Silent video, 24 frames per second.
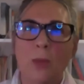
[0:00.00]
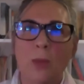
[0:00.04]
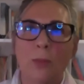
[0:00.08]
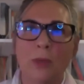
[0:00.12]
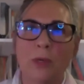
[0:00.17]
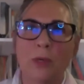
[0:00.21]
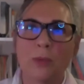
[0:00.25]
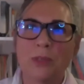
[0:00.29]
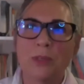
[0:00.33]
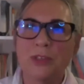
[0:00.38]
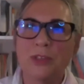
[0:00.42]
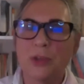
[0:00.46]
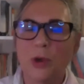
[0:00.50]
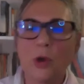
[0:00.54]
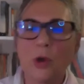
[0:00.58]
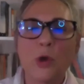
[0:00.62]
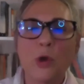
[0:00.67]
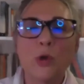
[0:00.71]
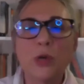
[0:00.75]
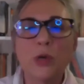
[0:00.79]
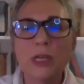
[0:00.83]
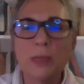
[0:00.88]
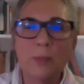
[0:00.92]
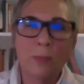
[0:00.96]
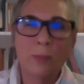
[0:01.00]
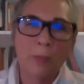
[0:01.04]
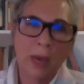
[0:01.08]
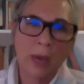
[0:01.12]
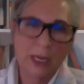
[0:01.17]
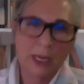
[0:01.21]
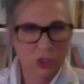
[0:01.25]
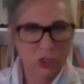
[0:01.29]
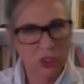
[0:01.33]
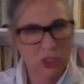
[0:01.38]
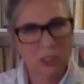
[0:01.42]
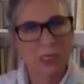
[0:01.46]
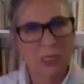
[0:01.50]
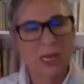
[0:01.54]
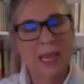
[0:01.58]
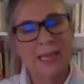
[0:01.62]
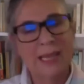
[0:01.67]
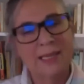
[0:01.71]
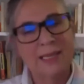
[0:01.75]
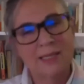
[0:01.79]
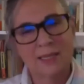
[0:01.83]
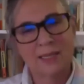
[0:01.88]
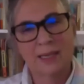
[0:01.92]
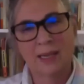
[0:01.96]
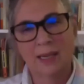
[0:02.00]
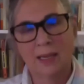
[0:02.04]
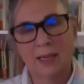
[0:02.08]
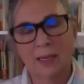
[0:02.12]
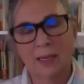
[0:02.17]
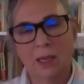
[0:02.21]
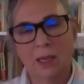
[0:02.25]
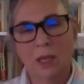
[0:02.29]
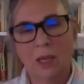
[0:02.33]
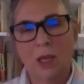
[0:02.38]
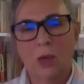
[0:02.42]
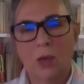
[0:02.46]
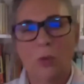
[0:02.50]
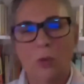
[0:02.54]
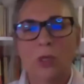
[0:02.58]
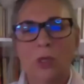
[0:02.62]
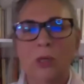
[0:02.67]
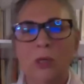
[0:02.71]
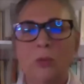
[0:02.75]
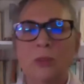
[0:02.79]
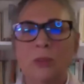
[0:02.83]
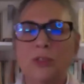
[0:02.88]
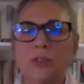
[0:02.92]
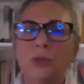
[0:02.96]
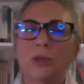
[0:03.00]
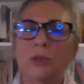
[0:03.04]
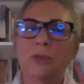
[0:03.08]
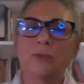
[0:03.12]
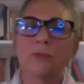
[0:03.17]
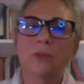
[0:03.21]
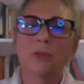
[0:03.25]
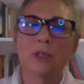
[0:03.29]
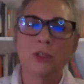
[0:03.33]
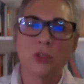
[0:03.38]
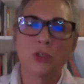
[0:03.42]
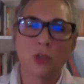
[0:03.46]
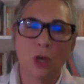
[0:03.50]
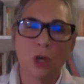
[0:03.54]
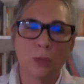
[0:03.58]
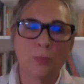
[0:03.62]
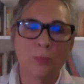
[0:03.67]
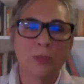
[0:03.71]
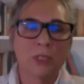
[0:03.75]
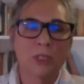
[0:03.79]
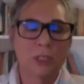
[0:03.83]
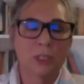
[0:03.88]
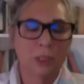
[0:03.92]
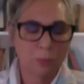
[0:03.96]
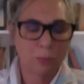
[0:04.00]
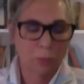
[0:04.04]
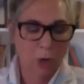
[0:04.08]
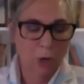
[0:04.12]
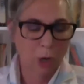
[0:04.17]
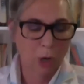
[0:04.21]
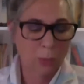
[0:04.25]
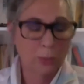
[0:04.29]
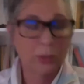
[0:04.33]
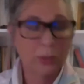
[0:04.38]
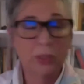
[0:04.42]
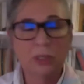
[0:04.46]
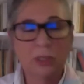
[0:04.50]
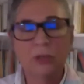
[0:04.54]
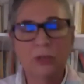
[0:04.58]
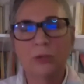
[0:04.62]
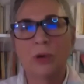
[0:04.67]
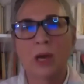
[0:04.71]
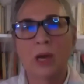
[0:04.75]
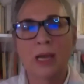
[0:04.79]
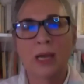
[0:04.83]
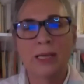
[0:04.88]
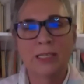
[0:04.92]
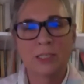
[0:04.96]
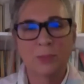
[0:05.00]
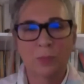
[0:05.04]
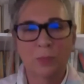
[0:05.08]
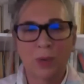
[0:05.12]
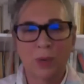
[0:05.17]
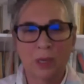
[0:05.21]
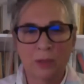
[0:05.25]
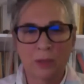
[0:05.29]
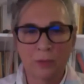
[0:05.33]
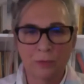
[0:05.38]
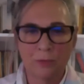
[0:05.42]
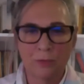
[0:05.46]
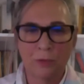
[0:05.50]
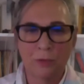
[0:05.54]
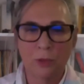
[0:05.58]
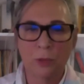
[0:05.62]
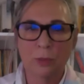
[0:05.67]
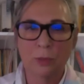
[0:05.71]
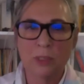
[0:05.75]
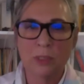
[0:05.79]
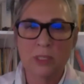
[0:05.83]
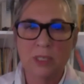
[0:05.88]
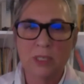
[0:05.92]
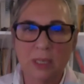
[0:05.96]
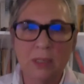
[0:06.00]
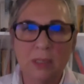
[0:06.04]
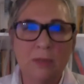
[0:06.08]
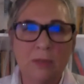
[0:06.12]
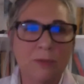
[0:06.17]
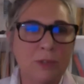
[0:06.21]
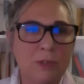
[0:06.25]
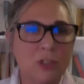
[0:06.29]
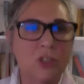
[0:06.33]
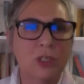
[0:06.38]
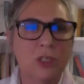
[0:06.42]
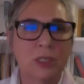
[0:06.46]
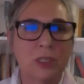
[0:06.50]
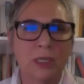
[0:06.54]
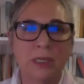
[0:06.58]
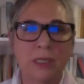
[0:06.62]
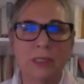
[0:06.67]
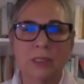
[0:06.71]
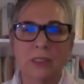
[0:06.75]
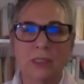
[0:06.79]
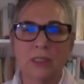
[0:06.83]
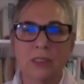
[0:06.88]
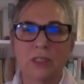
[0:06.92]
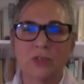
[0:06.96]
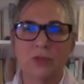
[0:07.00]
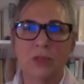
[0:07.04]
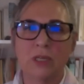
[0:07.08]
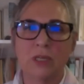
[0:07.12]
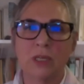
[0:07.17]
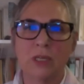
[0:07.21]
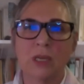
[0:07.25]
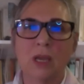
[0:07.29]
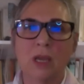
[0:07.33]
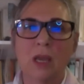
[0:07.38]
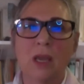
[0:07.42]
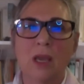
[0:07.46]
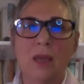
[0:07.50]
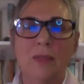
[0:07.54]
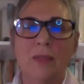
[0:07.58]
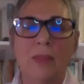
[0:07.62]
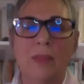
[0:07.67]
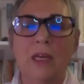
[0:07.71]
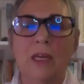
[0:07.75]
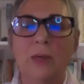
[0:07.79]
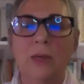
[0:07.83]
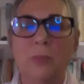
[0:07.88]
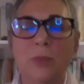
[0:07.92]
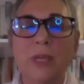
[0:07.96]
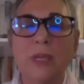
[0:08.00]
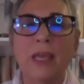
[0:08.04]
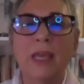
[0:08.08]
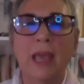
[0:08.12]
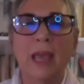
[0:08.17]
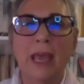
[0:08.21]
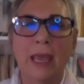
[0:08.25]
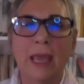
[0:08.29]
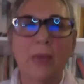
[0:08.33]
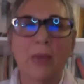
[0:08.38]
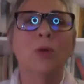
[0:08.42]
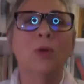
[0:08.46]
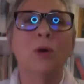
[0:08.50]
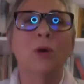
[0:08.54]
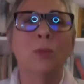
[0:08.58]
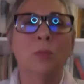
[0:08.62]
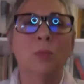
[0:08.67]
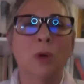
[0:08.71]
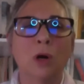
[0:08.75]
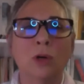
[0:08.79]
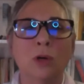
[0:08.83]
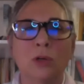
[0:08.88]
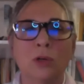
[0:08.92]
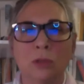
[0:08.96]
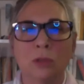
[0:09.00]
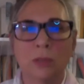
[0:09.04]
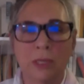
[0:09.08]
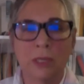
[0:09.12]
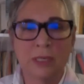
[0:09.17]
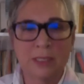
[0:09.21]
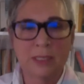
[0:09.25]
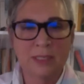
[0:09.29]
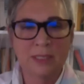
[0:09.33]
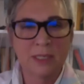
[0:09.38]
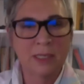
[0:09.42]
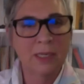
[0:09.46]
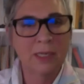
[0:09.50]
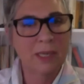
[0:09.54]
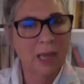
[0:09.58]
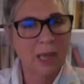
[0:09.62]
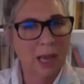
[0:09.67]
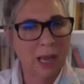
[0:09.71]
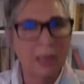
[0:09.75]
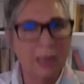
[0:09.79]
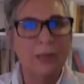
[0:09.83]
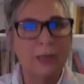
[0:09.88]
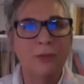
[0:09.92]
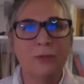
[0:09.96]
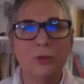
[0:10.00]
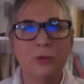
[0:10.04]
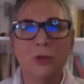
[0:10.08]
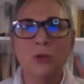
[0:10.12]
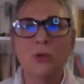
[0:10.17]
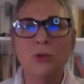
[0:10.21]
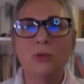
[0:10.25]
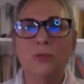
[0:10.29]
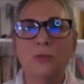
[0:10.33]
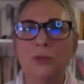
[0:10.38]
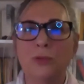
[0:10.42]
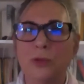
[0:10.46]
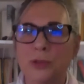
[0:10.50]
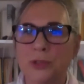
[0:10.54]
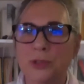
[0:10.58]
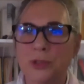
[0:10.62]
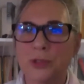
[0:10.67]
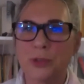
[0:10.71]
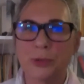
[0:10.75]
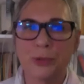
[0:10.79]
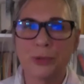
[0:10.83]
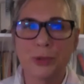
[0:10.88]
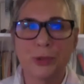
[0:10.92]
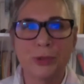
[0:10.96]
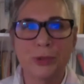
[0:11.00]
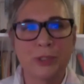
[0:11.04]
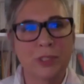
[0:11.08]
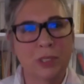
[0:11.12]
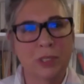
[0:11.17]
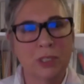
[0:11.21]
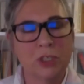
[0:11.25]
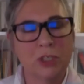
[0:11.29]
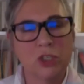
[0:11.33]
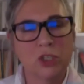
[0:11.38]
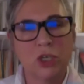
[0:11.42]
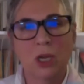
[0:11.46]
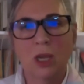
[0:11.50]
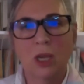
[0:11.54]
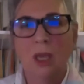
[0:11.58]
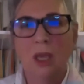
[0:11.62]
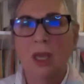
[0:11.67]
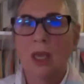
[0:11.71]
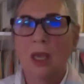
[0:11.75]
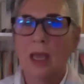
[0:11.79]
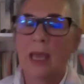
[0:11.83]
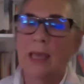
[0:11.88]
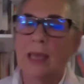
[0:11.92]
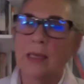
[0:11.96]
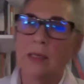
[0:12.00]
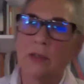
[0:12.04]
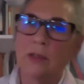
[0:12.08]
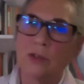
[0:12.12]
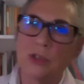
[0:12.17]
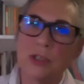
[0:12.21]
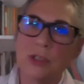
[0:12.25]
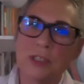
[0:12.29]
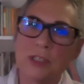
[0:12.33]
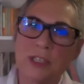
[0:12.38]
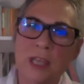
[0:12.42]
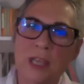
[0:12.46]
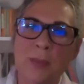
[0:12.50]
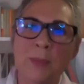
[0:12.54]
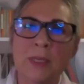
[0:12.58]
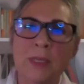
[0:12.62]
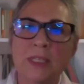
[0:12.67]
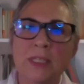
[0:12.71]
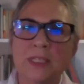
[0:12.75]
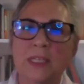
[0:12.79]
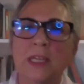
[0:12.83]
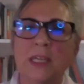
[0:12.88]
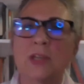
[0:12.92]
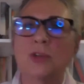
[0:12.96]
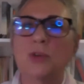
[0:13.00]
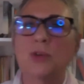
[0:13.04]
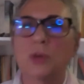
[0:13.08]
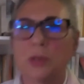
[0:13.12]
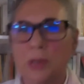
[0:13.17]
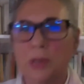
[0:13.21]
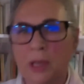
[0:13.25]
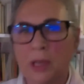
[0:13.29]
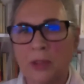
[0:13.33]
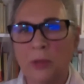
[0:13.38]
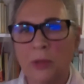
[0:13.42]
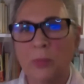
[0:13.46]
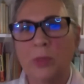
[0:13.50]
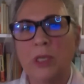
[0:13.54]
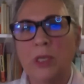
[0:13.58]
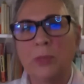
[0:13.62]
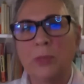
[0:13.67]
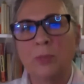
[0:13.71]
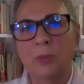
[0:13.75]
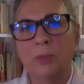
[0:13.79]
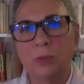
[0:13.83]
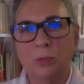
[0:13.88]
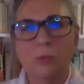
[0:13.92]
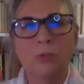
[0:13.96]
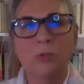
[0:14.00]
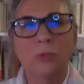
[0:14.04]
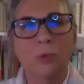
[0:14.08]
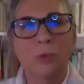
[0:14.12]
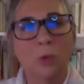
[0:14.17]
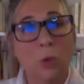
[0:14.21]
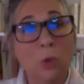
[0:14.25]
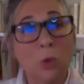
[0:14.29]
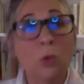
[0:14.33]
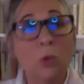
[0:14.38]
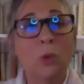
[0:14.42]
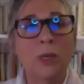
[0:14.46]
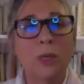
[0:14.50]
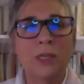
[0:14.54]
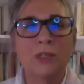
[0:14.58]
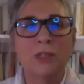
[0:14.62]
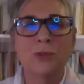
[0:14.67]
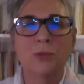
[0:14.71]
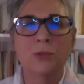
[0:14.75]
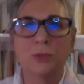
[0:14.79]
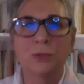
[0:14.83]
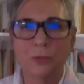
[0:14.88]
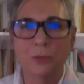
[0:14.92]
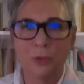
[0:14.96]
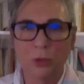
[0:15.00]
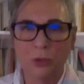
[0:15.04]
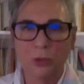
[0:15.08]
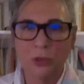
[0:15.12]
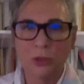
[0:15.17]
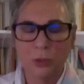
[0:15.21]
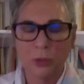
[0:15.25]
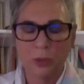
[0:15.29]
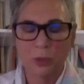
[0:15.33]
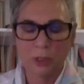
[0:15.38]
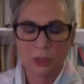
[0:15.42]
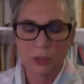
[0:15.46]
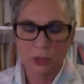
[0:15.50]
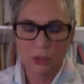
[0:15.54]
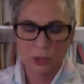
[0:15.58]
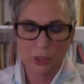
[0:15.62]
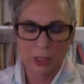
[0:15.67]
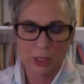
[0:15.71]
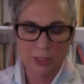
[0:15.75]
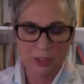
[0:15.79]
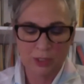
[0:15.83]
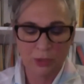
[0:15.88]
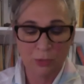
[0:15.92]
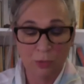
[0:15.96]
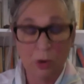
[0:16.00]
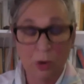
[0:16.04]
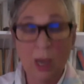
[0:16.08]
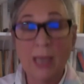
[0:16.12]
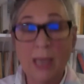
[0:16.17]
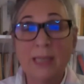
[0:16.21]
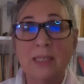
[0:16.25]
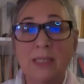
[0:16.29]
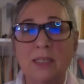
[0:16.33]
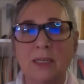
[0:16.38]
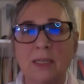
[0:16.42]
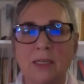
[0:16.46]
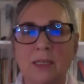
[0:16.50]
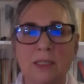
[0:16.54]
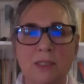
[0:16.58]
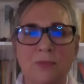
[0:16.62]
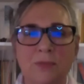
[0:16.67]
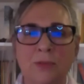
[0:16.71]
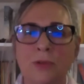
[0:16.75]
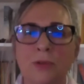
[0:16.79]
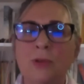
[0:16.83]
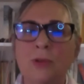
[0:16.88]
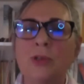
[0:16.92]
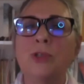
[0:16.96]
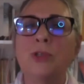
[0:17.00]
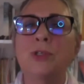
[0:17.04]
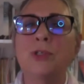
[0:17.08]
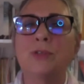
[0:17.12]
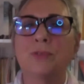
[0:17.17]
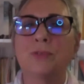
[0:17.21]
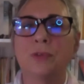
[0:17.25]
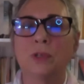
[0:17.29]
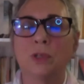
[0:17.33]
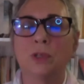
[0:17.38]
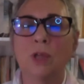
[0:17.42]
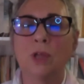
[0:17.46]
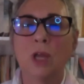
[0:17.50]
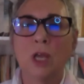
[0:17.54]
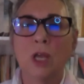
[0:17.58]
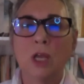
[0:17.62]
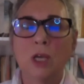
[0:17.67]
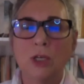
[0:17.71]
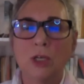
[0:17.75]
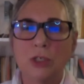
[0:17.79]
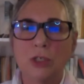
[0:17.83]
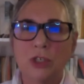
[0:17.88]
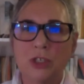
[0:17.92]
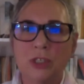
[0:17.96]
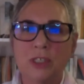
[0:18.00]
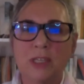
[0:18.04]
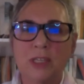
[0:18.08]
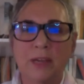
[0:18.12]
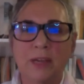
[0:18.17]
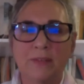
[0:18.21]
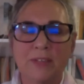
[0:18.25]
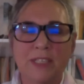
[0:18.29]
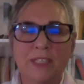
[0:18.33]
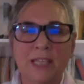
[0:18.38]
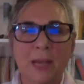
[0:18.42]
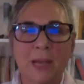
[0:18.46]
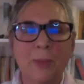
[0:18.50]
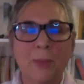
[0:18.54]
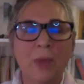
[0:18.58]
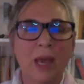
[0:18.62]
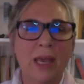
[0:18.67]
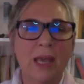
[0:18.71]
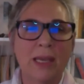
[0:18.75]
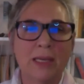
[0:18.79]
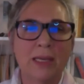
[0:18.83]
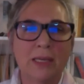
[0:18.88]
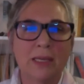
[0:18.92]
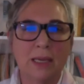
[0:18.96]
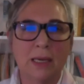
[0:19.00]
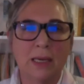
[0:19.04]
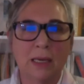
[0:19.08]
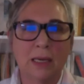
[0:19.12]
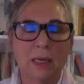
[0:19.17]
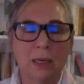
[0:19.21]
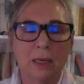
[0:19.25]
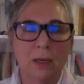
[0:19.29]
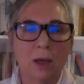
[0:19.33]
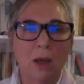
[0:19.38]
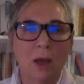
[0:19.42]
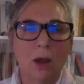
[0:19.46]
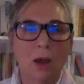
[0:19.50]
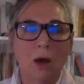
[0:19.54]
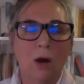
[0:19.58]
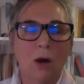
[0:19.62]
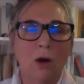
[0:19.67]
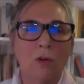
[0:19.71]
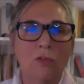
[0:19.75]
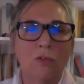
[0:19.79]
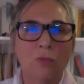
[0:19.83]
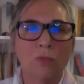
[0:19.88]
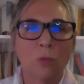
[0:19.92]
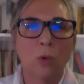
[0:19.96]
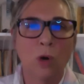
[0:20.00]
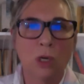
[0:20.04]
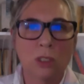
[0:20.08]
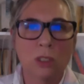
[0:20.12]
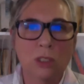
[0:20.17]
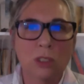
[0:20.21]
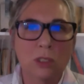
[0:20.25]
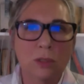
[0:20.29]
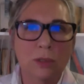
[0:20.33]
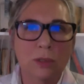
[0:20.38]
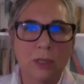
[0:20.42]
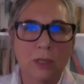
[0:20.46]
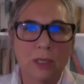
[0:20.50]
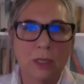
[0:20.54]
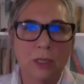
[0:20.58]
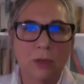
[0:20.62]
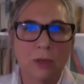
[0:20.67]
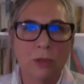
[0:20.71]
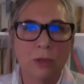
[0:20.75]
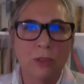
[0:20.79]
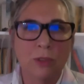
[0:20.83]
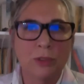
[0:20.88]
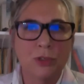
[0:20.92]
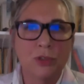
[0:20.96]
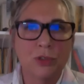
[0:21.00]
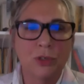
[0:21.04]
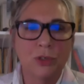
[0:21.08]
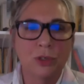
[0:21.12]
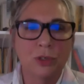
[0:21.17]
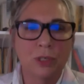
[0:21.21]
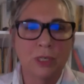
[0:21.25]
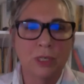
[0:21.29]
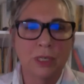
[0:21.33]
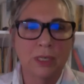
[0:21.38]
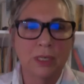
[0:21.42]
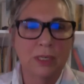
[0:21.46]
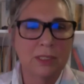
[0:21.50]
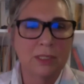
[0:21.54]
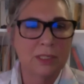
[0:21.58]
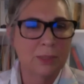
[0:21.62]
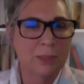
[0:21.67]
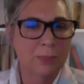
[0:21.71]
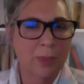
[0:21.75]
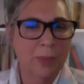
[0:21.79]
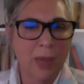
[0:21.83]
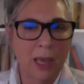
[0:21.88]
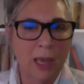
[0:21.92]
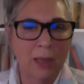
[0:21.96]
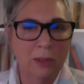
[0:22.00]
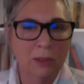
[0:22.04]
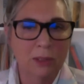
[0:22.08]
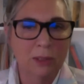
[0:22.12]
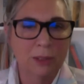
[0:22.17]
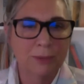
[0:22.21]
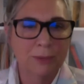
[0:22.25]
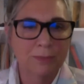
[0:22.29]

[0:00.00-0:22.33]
But it was only much later, when it was sort of adopted and popularized by the film and television industry, that it became a model that is in kind of universal usage. And to some extent or another, people always refer to it. So as a writer, it's very useful to just have some idea of what the hero's journey is about.